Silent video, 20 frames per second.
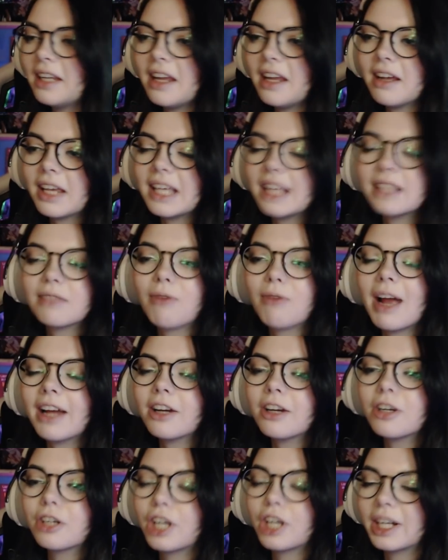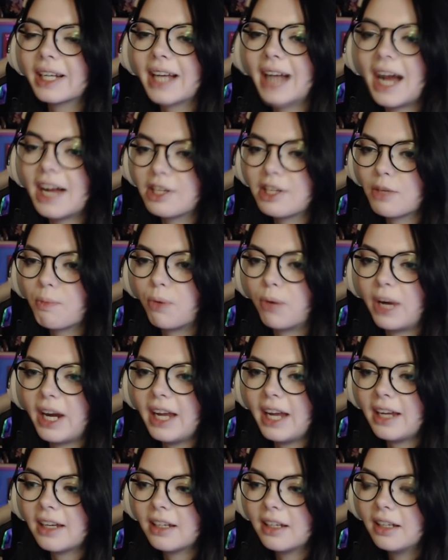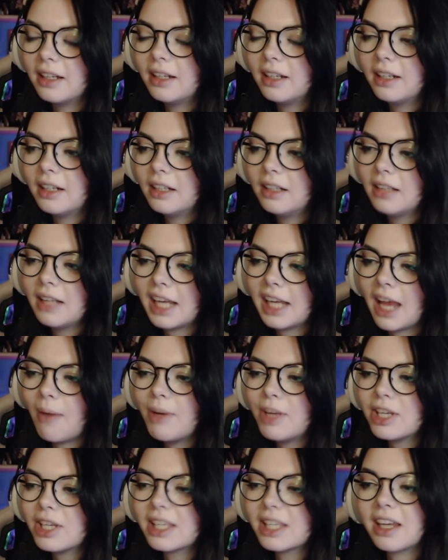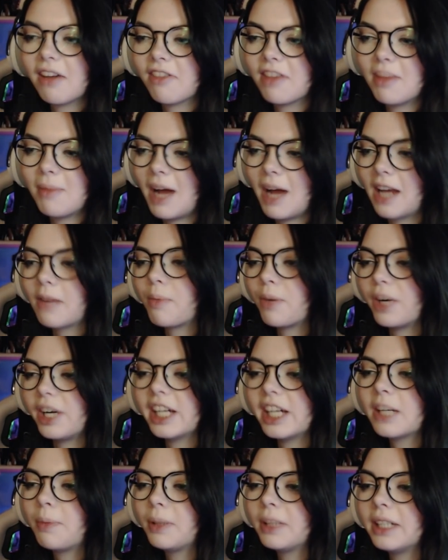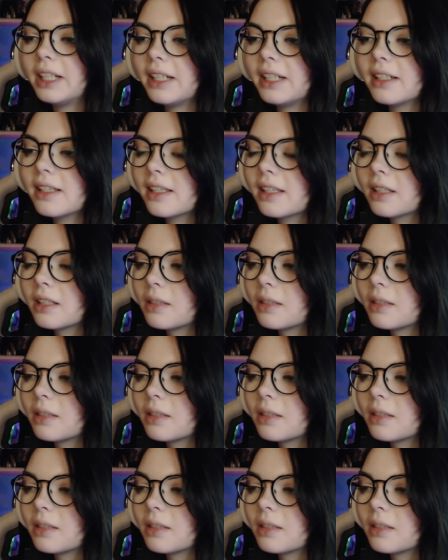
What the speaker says: Is Wrecker gonna catch a break? Like, can we just give the man a break, please?